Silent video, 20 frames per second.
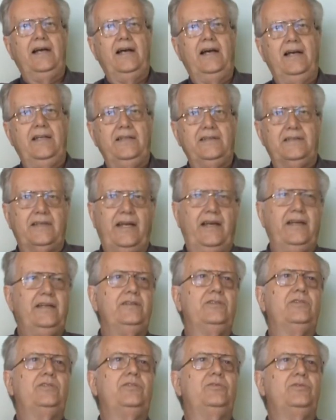and
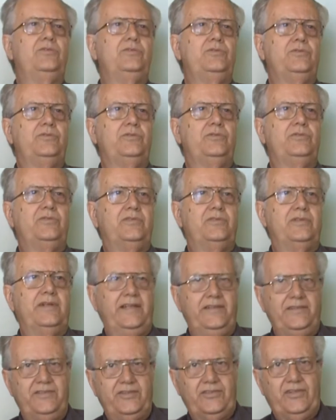trying to
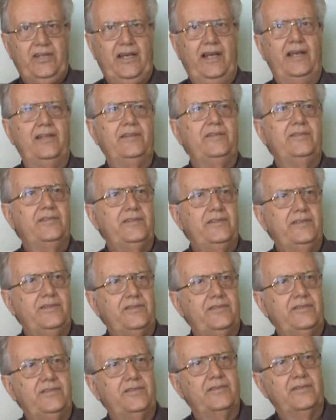understand
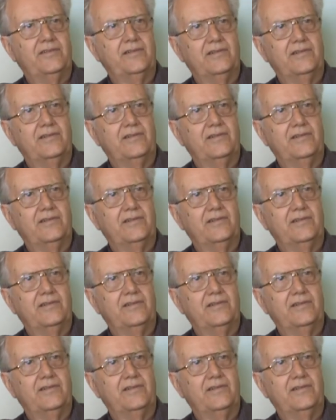these